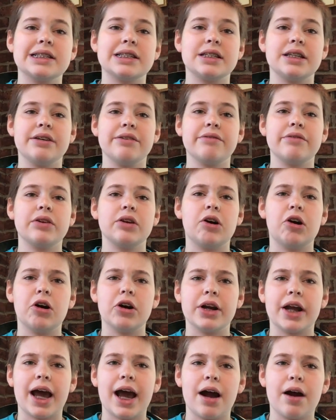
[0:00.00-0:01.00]
Steven
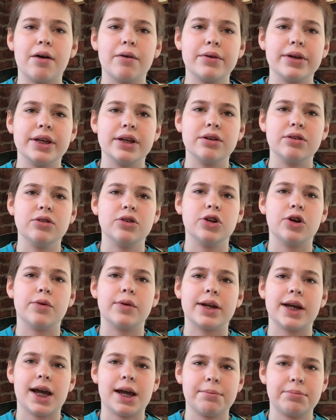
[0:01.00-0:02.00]
on how he couldn't know
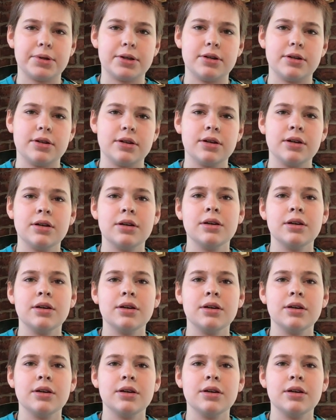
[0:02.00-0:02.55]
what happened.